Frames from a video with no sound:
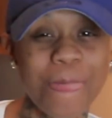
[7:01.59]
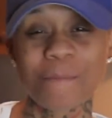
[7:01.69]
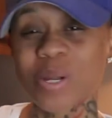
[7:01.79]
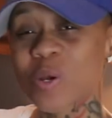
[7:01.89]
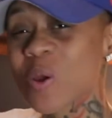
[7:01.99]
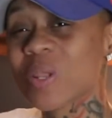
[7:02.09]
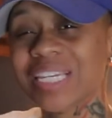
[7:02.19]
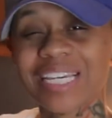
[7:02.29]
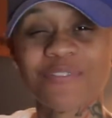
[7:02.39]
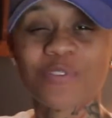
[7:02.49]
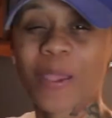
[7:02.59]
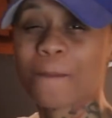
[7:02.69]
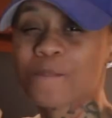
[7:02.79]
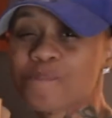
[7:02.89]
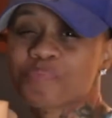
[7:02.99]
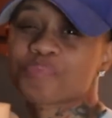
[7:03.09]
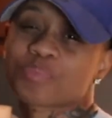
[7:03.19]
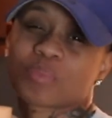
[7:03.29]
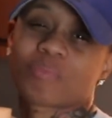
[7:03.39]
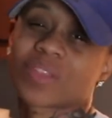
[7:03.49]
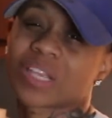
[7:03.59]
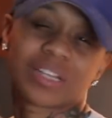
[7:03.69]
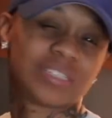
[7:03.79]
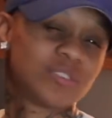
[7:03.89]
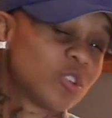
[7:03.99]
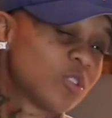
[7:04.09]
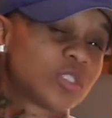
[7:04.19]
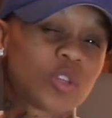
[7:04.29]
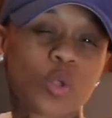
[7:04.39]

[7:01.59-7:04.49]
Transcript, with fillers: My girl lit, fam. You know, it's